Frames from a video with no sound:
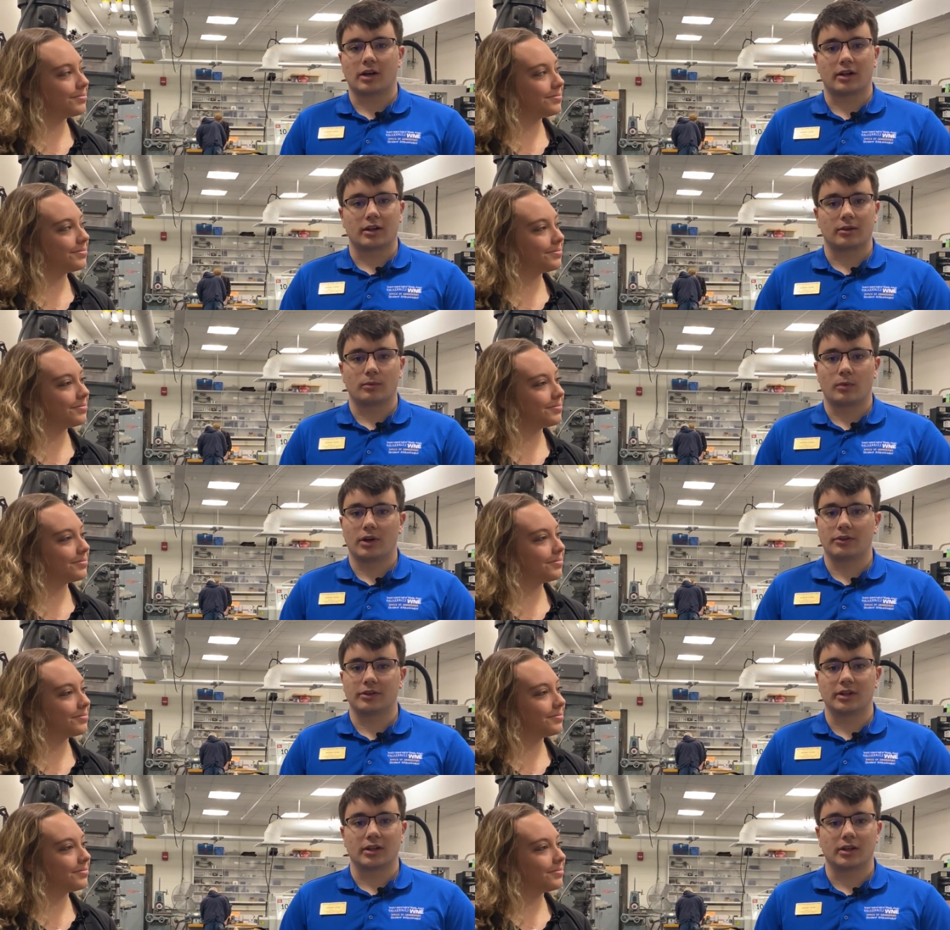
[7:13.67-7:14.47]
Speaker 1: cutting,
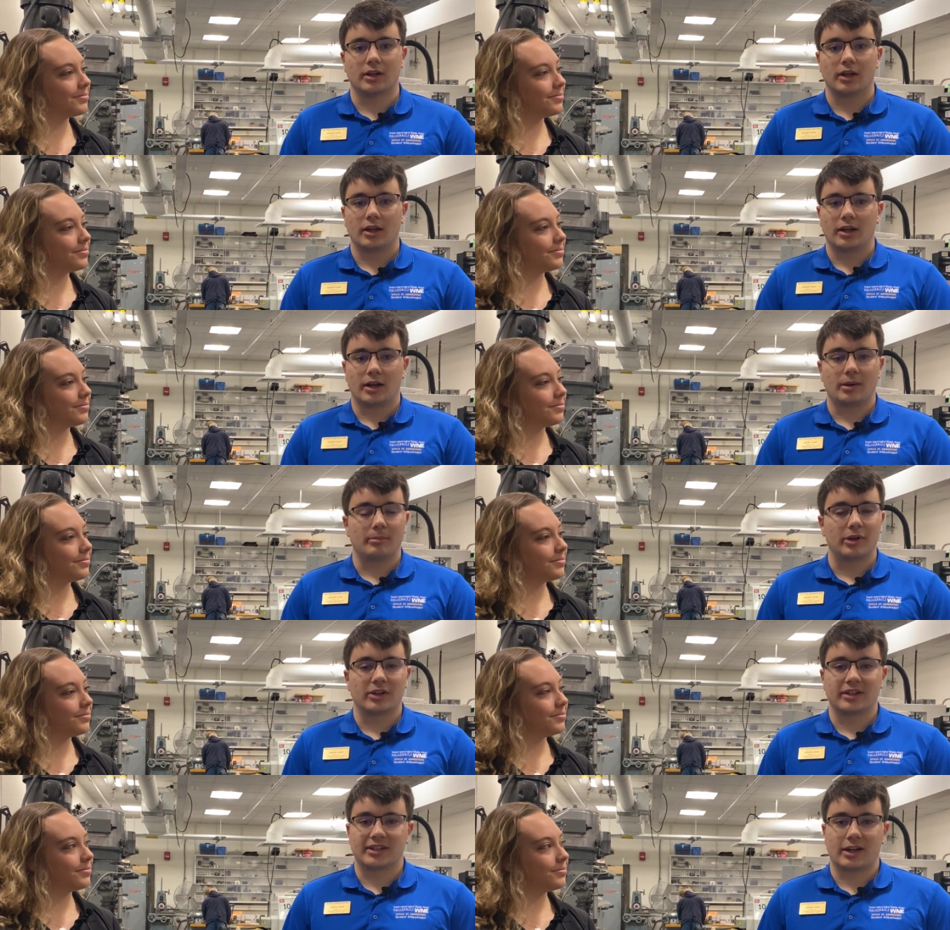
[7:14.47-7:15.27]
welding,
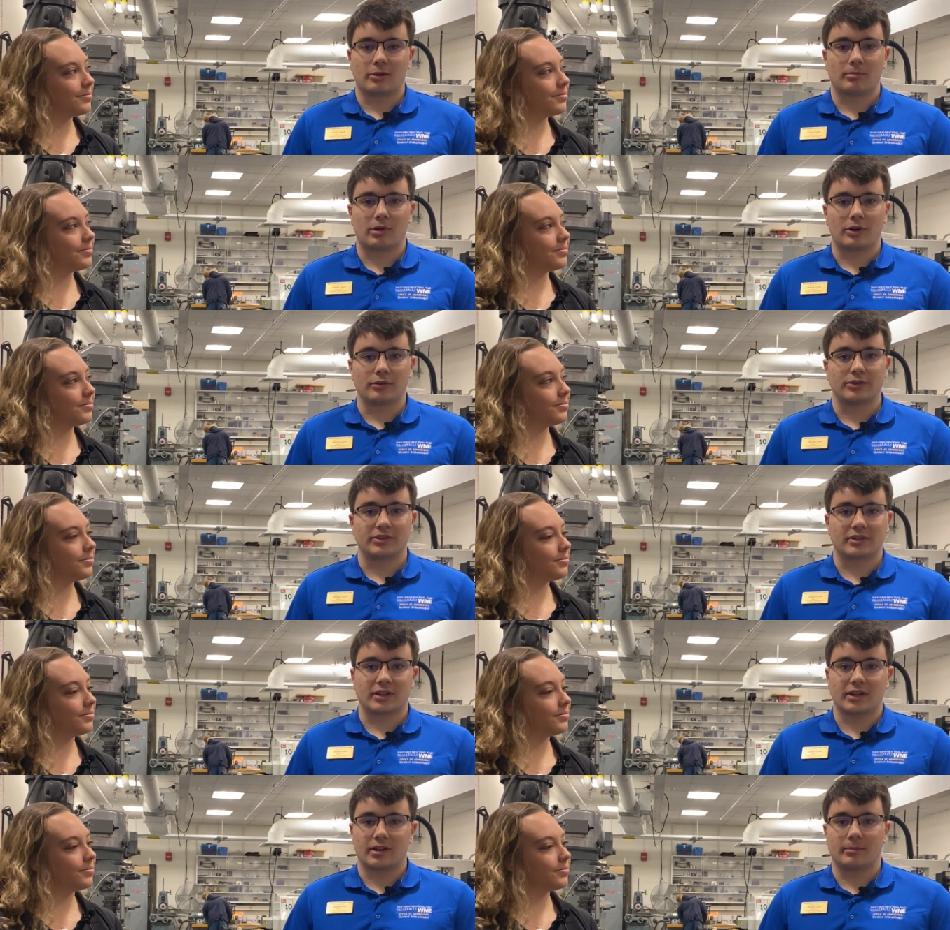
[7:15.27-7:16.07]
um, milling down
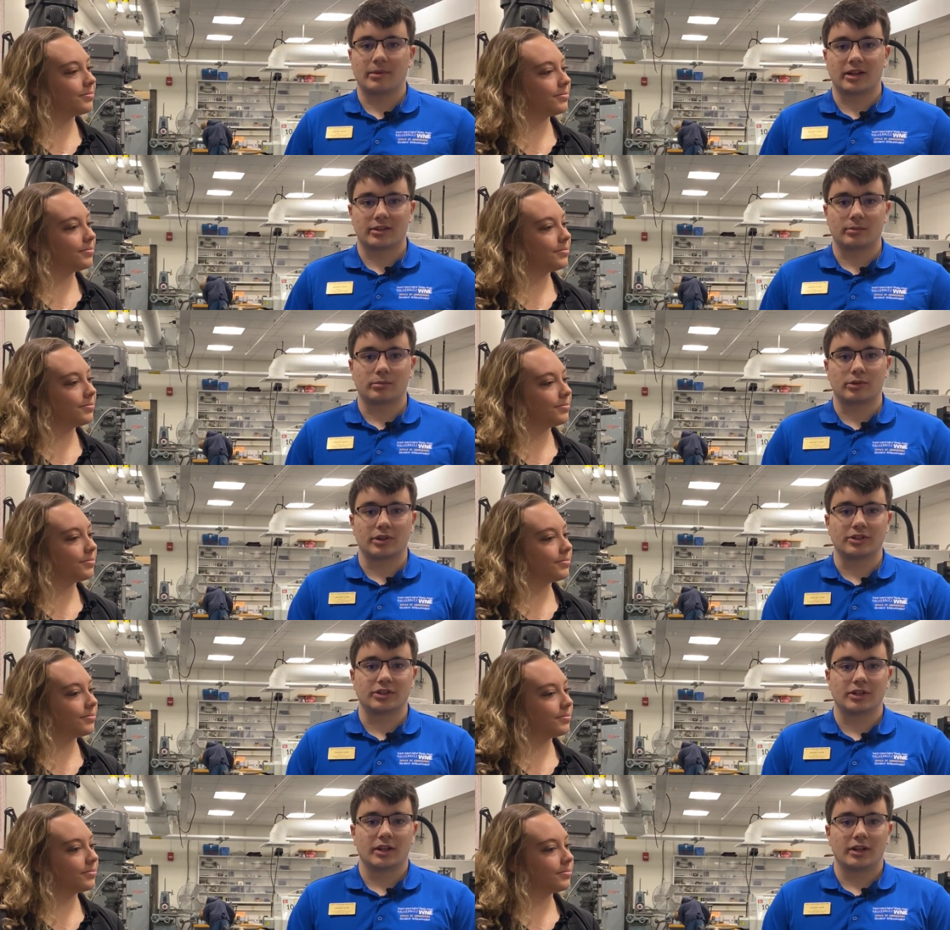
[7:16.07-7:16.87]
parts to kind of make the
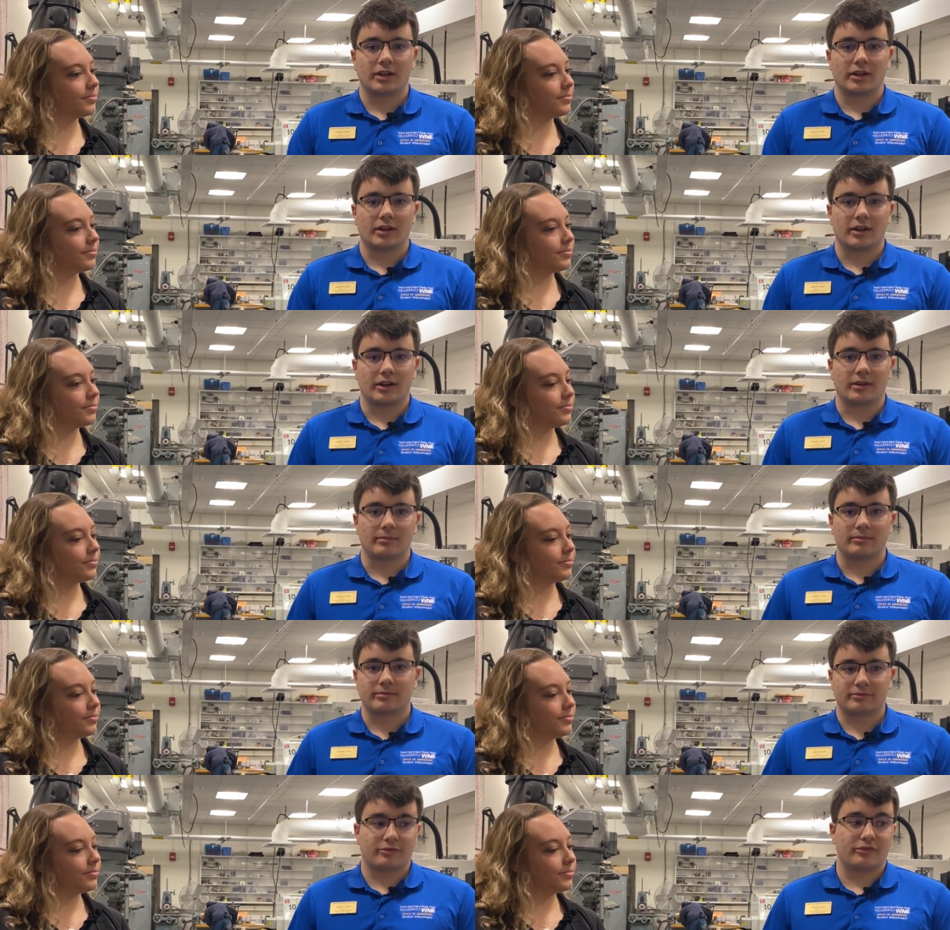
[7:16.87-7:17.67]
bridge
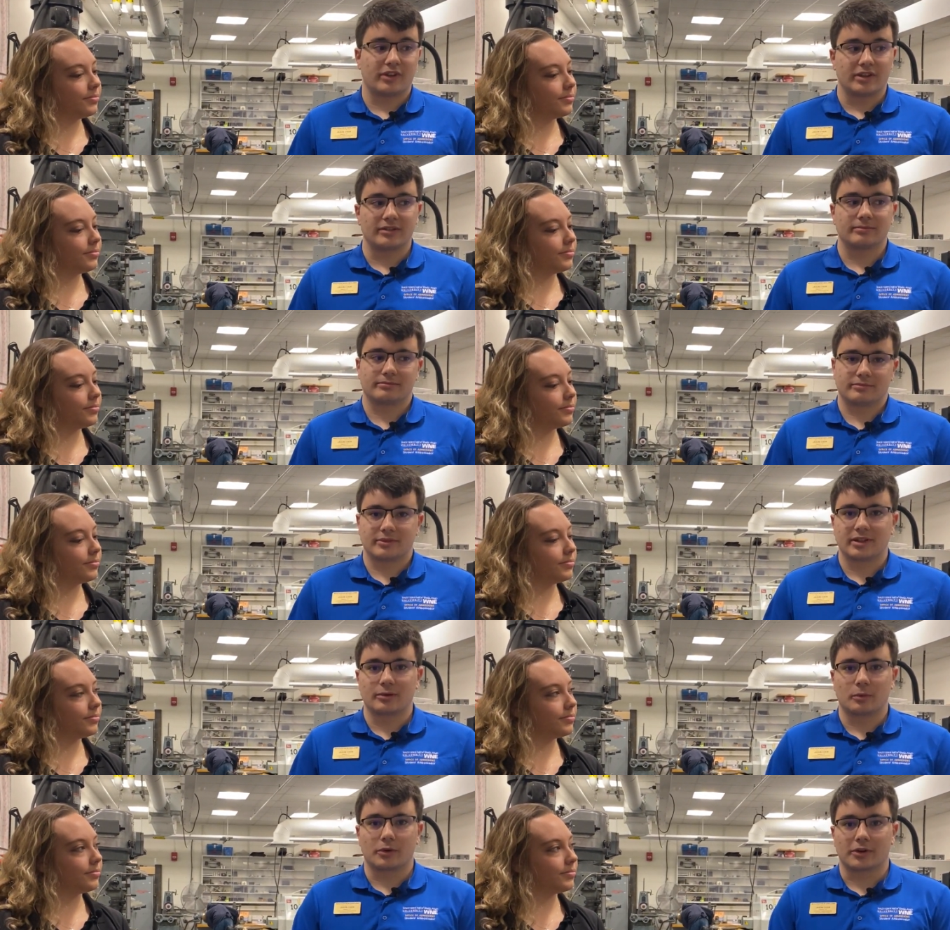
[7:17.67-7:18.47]
um, fit
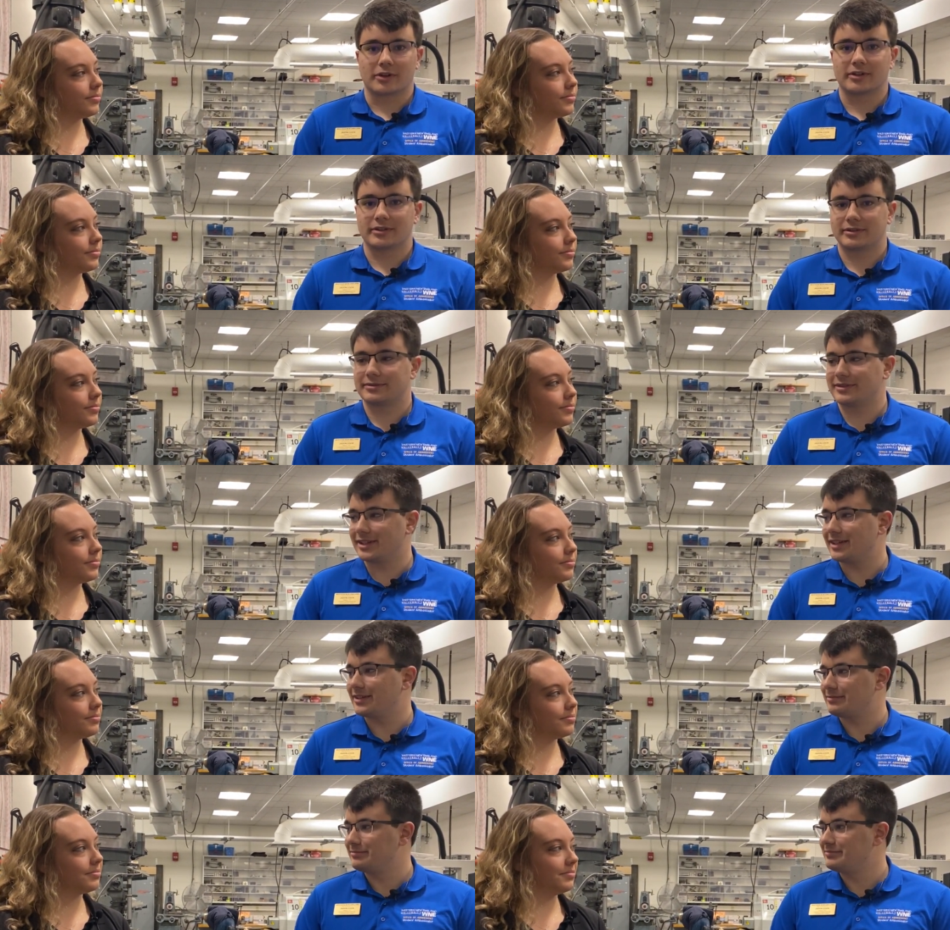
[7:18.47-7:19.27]
and work.
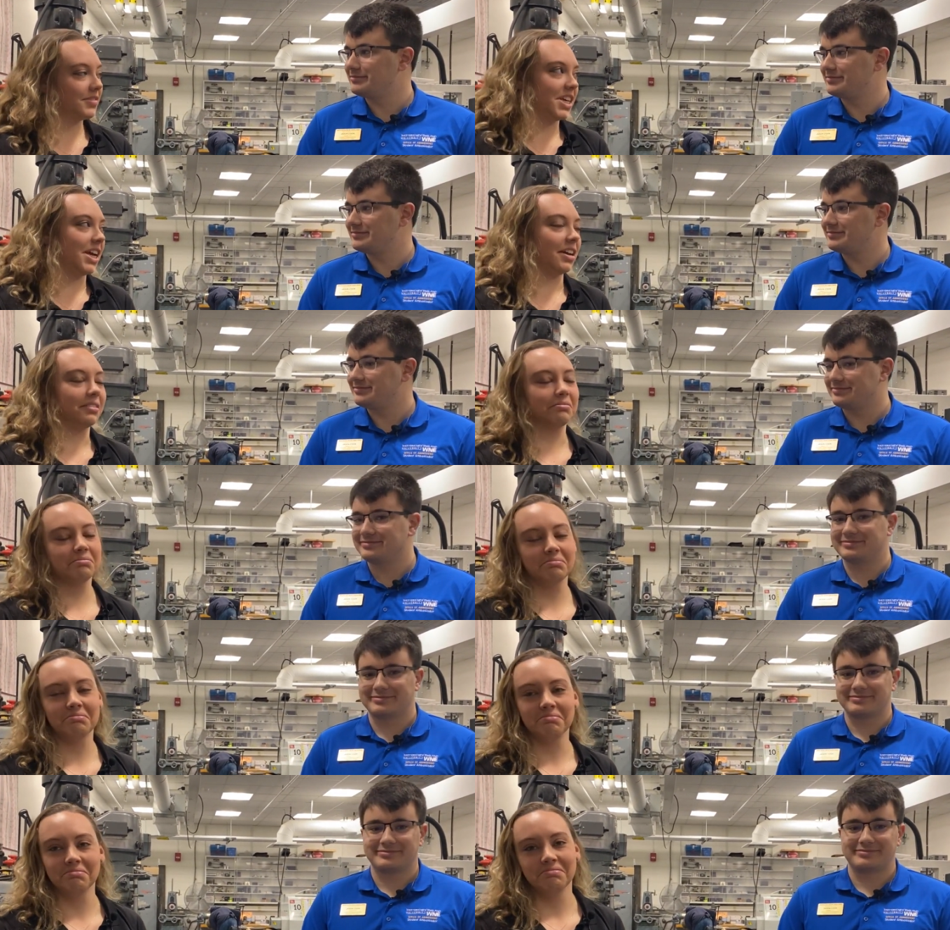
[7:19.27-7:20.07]
Speaker 2: Yeah.
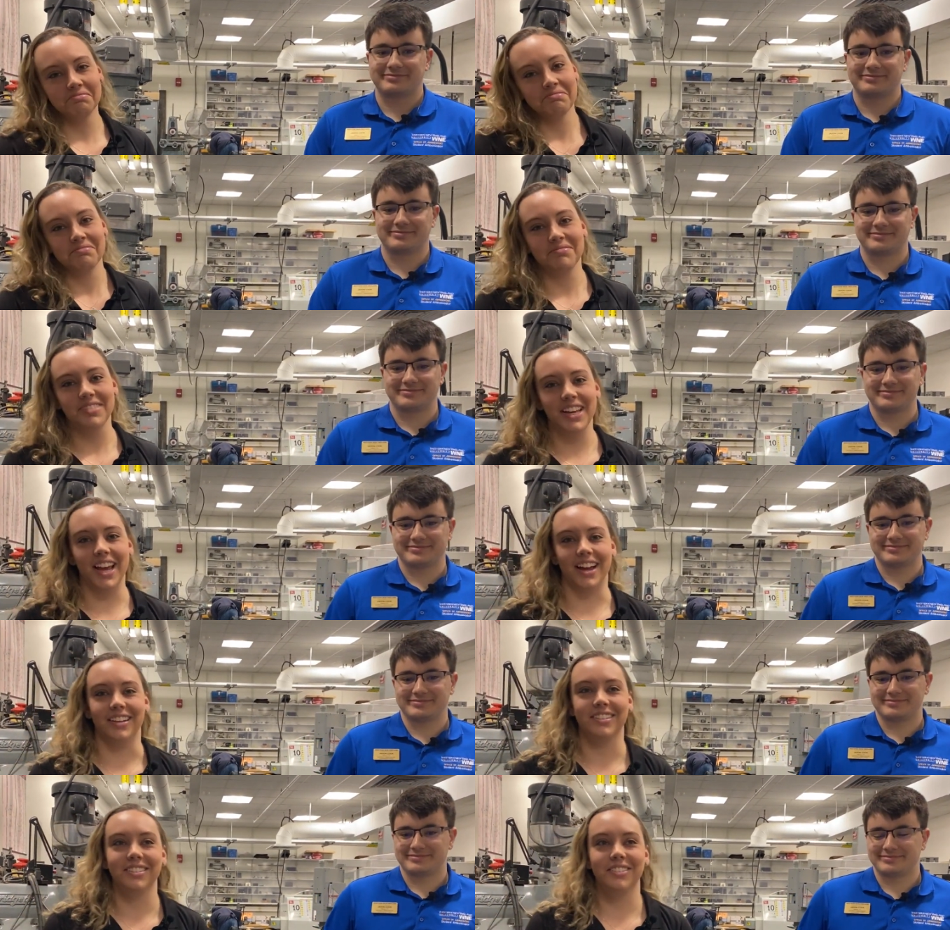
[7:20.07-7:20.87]
yeah.
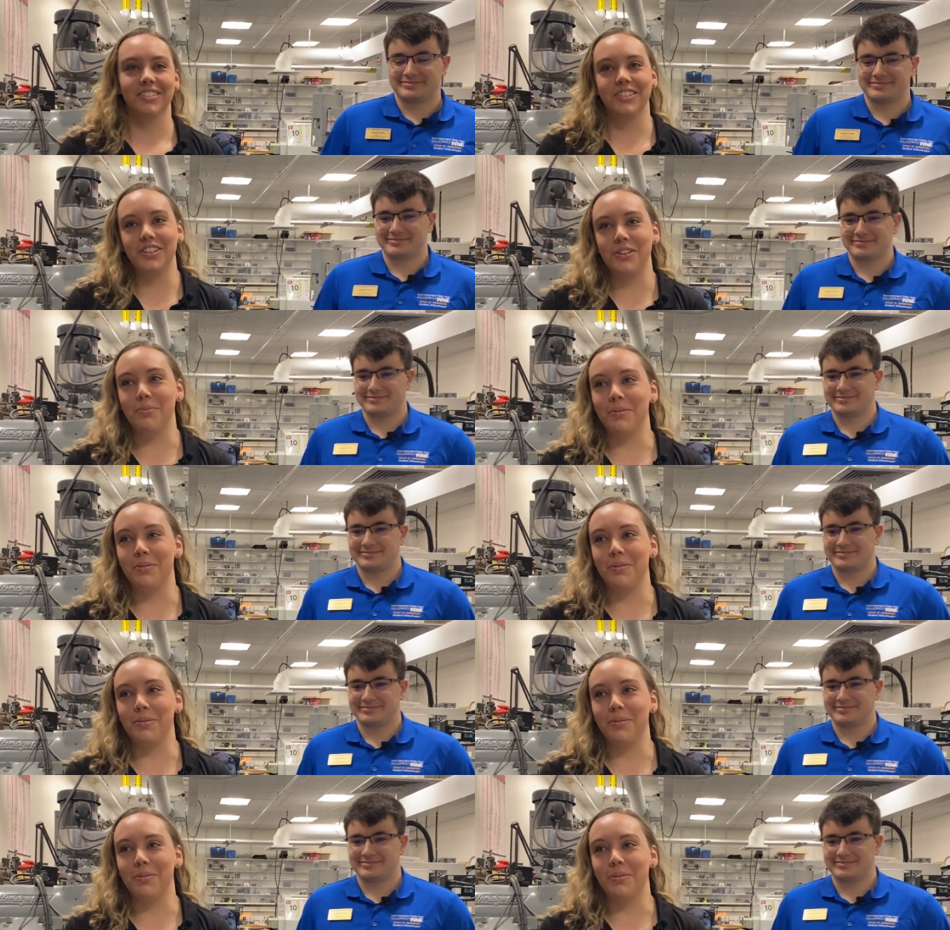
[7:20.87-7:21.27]
Yeah. Do